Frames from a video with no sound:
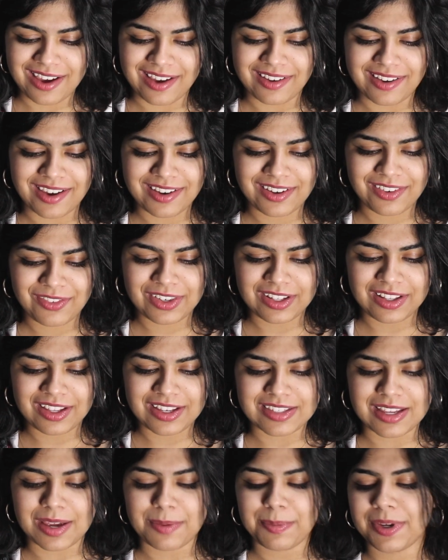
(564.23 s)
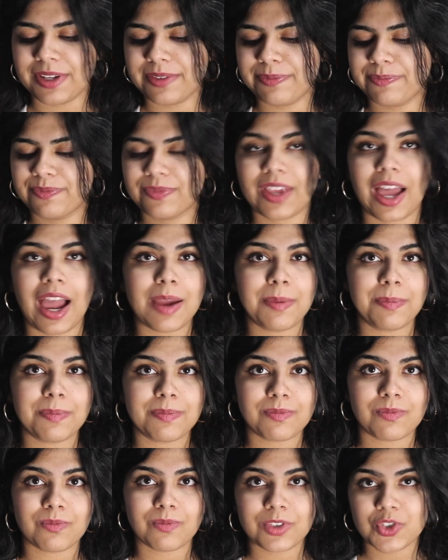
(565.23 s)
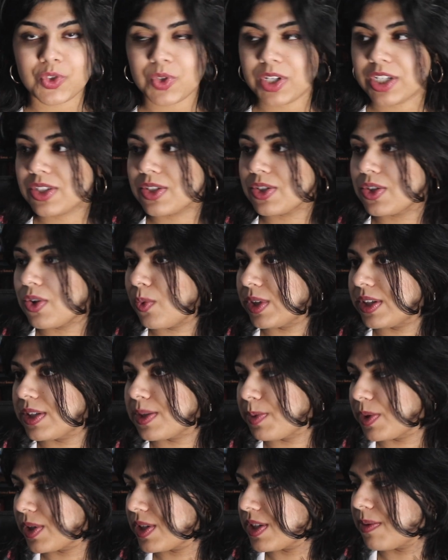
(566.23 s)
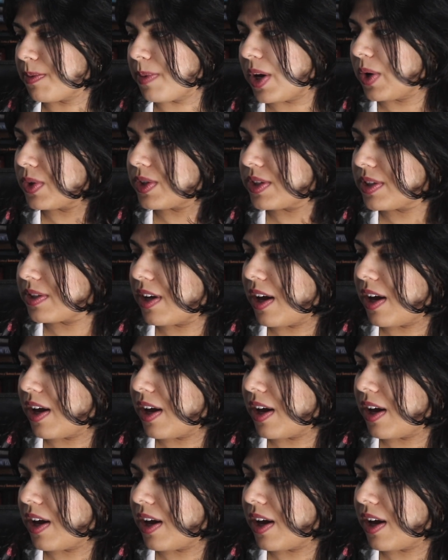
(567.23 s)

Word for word: Yeah, I didn't realize that, but I'm intrigued to know what this book is about.